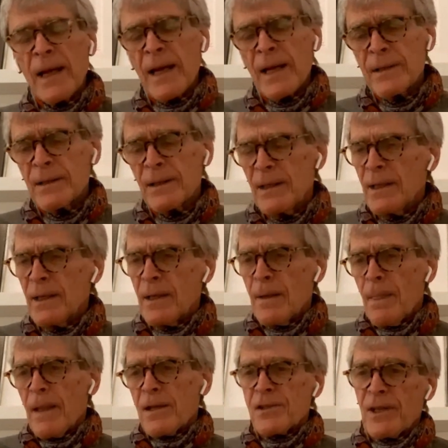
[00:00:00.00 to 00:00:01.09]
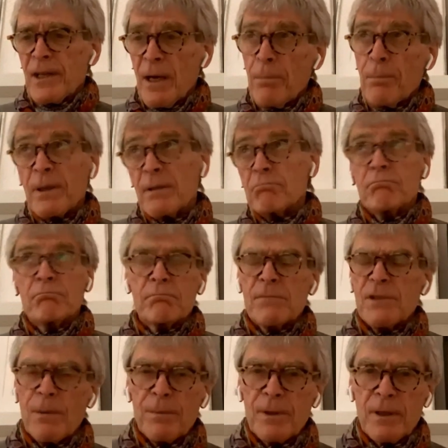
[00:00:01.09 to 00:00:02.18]
and set up
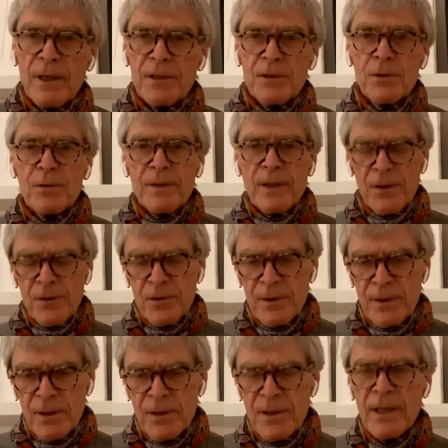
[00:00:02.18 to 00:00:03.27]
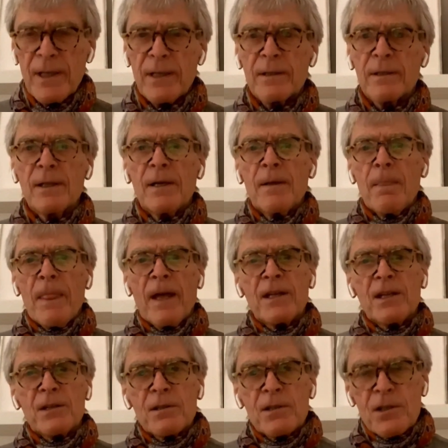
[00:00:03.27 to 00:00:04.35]
in something like 2010.
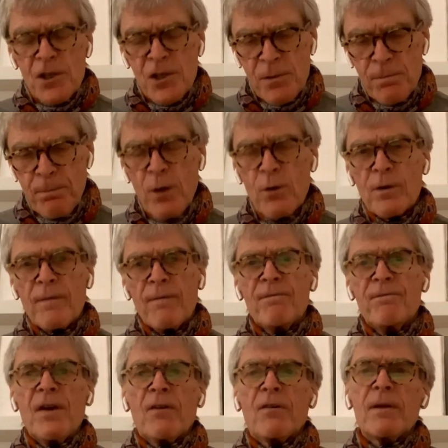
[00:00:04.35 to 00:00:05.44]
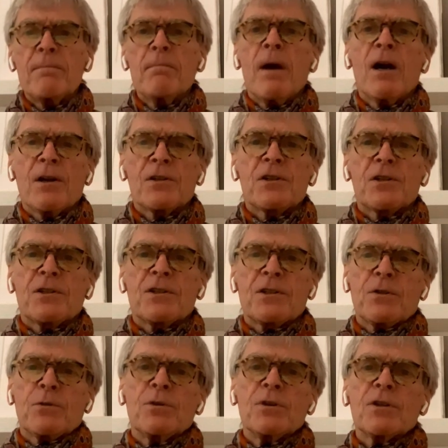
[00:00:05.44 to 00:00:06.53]
And it spoke very much
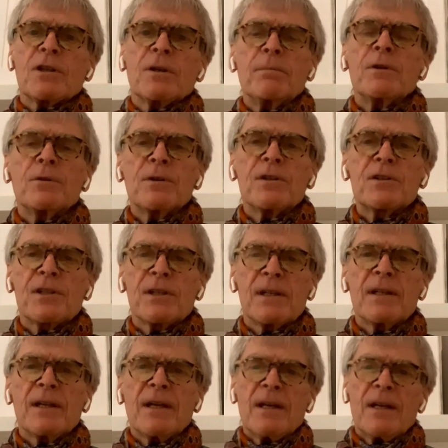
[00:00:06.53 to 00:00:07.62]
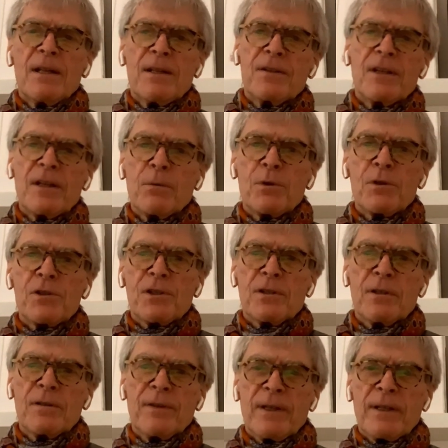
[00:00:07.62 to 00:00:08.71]
to the community that it was
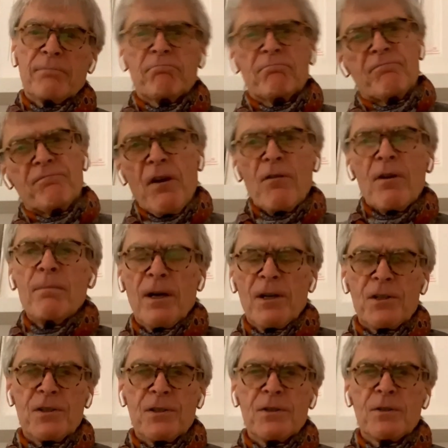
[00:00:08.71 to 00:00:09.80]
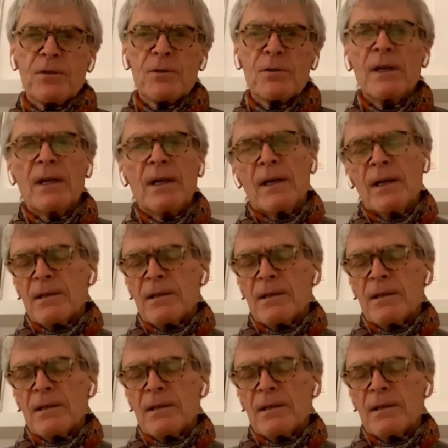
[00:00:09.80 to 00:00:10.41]
serving, very much to